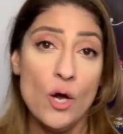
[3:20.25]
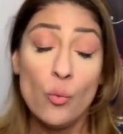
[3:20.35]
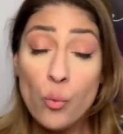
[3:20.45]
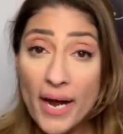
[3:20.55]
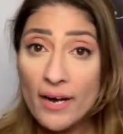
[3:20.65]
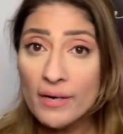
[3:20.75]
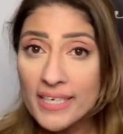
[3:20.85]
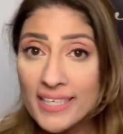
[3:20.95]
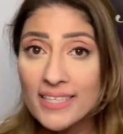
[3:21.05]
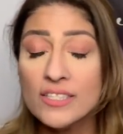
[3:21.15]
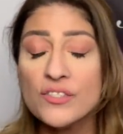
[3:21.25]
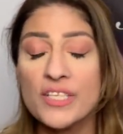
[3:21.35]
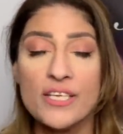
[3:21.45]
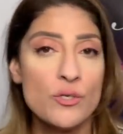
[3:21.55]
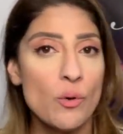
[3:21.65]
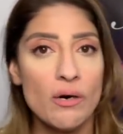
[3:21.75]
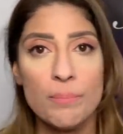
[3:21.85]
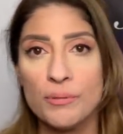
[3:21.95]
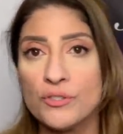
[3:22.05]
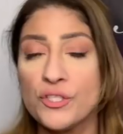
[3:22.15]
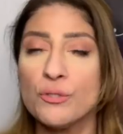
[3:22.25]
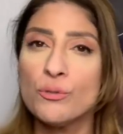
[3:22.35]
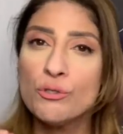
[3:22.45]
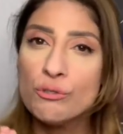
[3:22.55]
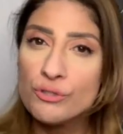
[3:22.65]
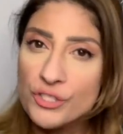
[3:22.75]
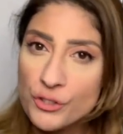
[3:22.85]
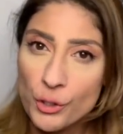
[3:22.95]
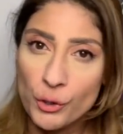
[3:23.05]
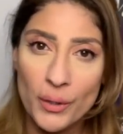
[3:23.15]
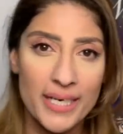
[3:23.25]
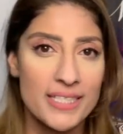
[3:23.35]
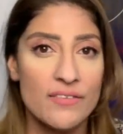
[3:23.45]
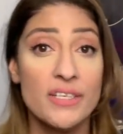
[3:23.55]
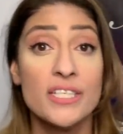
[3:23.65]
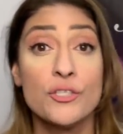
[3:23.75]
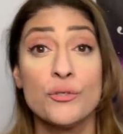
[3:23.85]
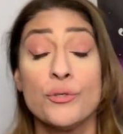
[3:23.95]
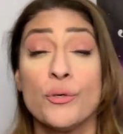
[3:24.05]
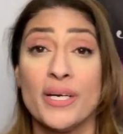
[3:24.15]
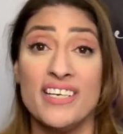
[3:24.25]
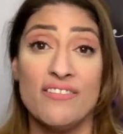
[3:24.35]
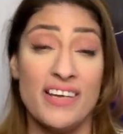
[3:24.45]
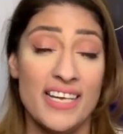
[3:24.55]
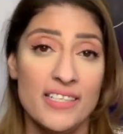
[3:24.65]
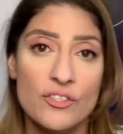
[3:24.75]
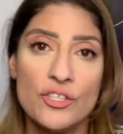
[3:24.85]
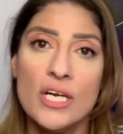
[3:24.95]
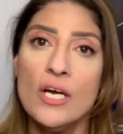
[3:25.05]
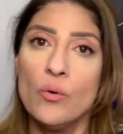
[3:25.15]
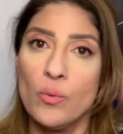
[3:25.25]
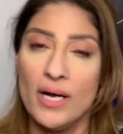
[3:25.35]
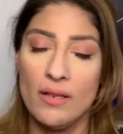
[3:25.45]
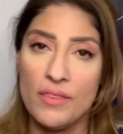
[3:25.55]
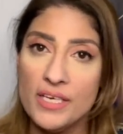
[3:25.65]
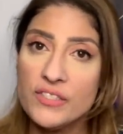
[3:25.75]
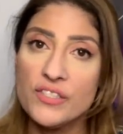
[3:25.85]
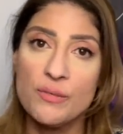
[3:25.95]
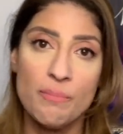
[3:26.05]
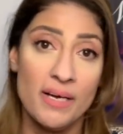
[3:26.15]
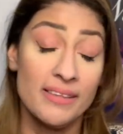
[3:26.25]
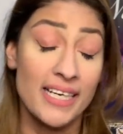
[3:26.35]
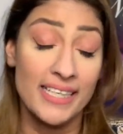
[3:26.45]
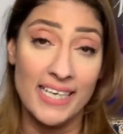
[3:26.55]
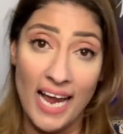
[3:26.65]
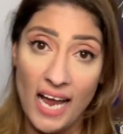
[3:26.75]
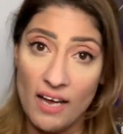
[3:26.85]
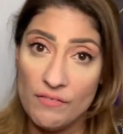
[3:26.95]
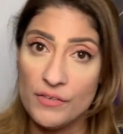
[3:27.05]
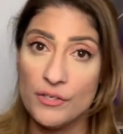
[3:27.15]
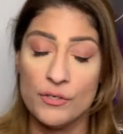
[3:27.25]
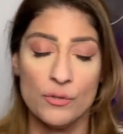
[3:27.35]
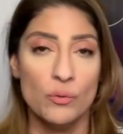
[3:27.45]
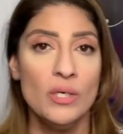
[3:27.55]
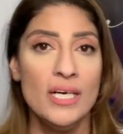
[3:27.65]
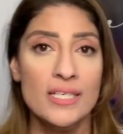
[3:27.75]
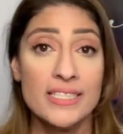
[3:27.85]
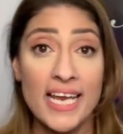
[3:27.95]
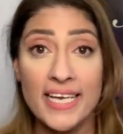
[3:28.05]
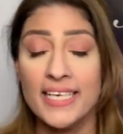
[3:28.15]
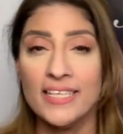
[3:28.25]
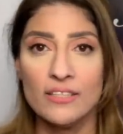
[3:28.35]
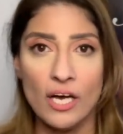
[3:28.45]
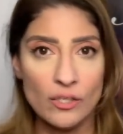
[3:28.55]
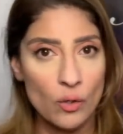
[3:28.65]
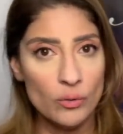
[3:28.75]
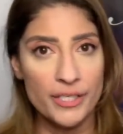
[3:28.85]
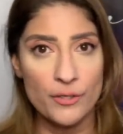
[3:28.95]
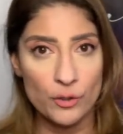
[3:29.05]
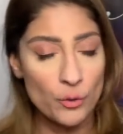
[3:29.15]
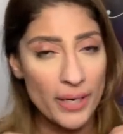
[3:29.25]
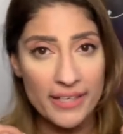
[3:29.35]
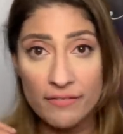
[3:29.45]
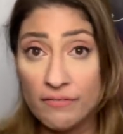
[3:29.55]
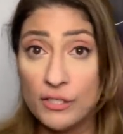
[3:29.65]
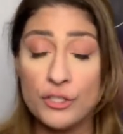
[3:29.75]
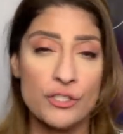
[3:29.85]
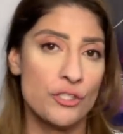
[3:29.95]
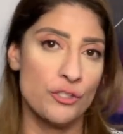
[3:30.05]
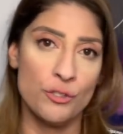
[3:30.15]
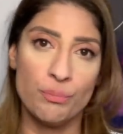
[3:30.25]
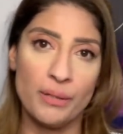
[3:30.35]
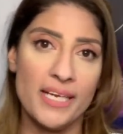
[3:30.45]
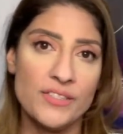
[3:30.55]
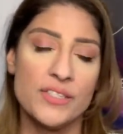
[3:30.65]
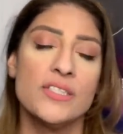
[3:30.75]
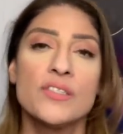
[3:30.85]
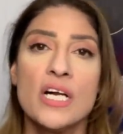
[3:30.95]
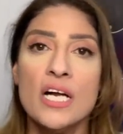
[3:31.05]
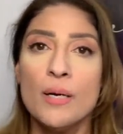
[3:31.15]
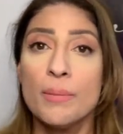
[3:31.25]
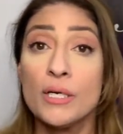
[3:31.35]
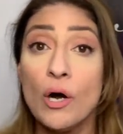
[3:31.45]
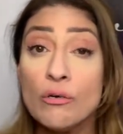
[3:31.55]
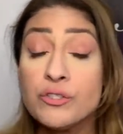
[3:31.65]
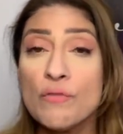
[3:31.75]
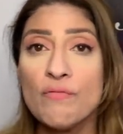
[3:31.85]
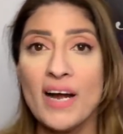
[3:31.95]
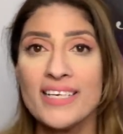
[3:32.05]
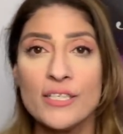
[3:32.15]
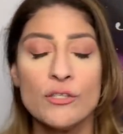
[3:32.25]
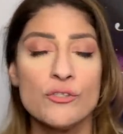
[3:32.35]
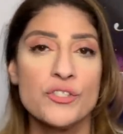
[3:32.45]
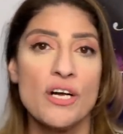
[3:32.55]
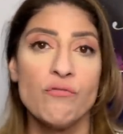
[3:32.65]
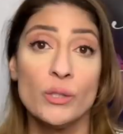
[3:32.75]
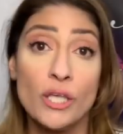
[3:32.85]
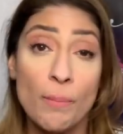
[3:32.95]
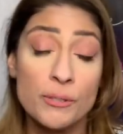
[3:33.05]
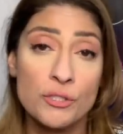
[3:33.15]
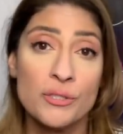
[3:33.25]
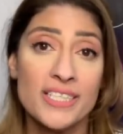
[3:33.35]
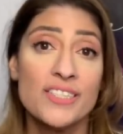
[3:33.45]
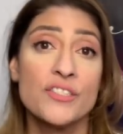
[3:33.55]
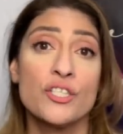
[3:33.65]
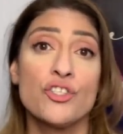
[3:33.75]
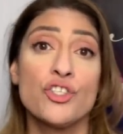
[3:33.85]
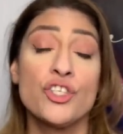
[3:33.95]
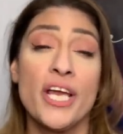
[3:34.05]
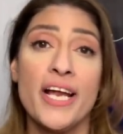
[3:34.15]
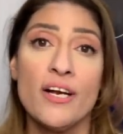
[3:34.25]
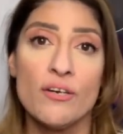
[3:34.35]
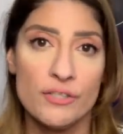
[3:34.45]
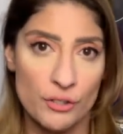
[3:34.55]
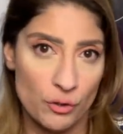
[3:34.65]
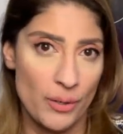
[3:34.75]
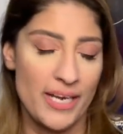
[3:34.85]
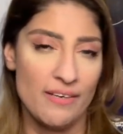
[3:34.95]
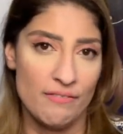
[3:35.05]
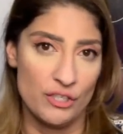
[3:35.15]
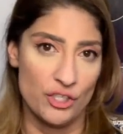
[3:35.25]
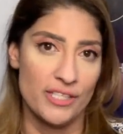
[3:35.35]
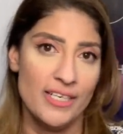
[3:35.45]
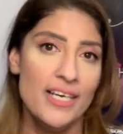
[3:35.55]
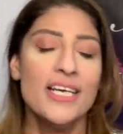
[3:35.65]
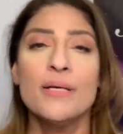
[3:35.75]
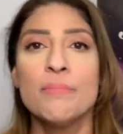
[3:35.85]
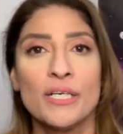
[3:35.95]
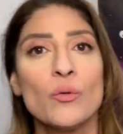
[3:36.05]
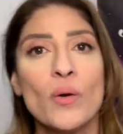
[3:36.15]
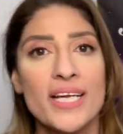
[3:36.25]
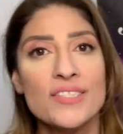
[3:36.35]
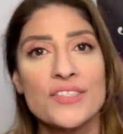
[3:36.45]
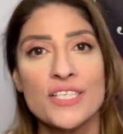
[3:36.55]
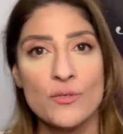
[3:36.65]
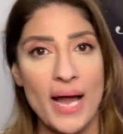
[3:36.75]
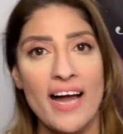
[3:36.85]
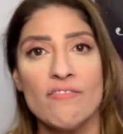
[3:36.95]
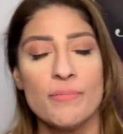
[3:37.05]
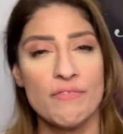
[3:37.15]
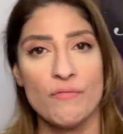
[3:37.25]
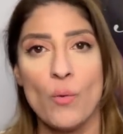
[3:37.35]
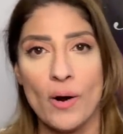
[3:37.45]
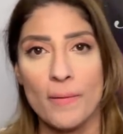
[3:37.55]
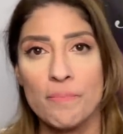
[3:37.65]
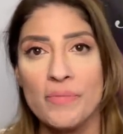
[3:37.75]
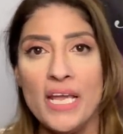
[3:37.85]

Where it is that you are a person who uses your creativity to your advantage, well, this is a month that can have you taking not only your creative vision to new places, but also finding yourself with opportunities to share your creative vision in bigger ways than you have before.